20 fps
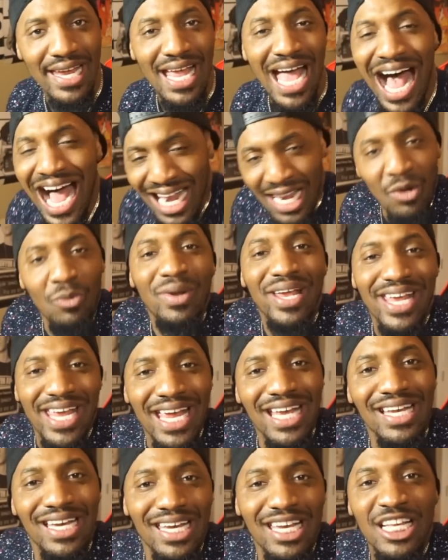How did we
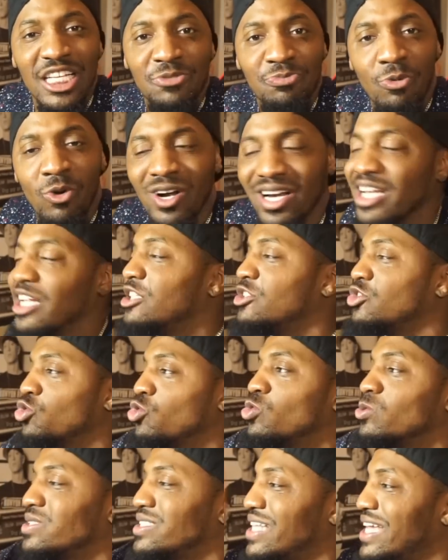get to this point to
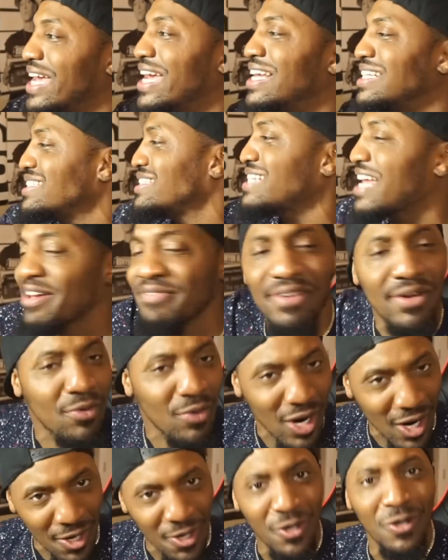choose these seven
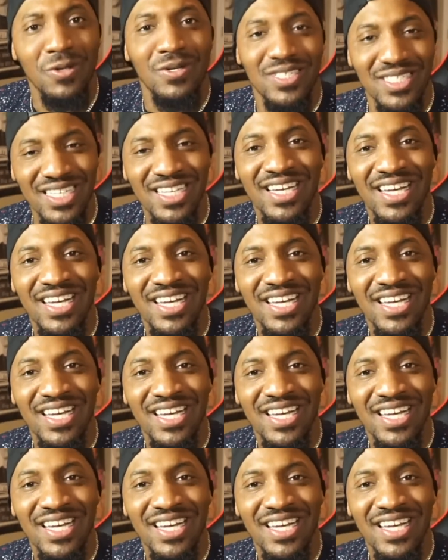words?